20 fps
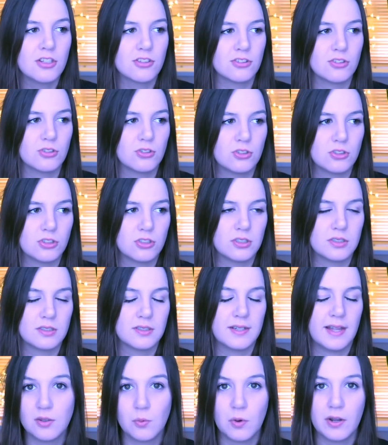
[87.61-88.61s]

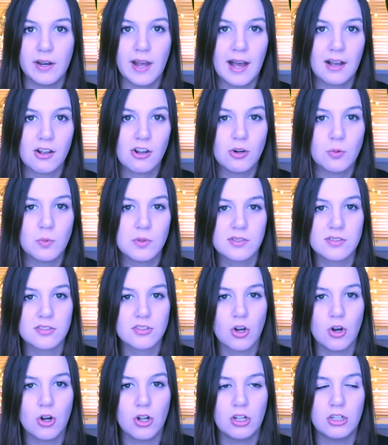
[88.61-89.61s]
So the one I got was
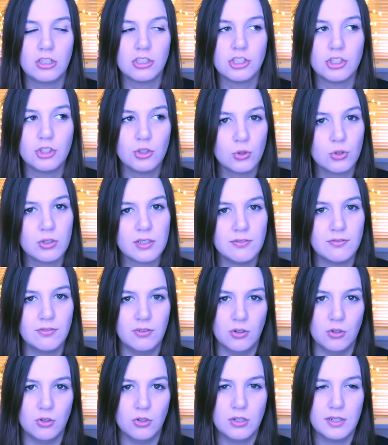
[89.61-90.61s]
called Yogi
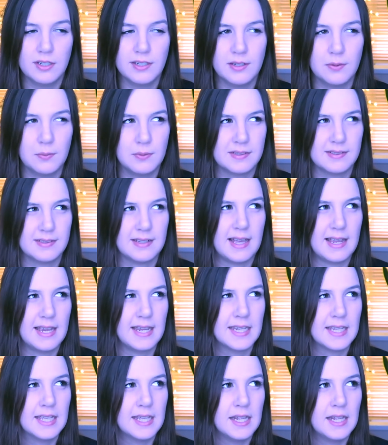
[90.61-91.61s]
Flow, and it was
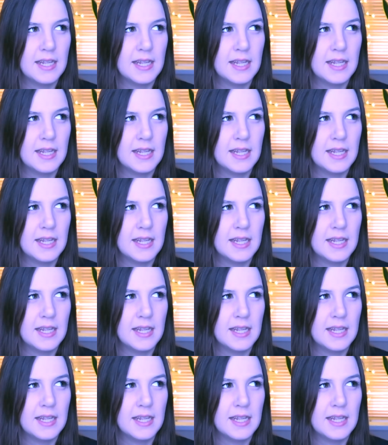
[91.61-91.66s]
like